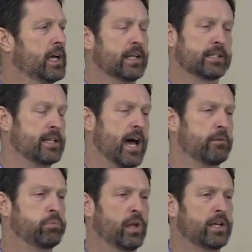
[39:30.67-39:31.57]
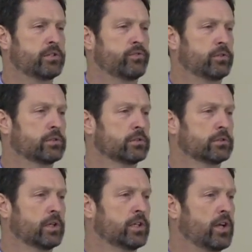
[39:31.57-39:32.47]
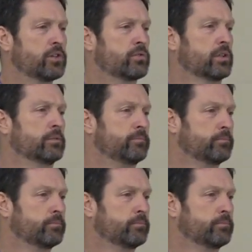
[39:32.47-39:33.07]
and it's not a place for industrial.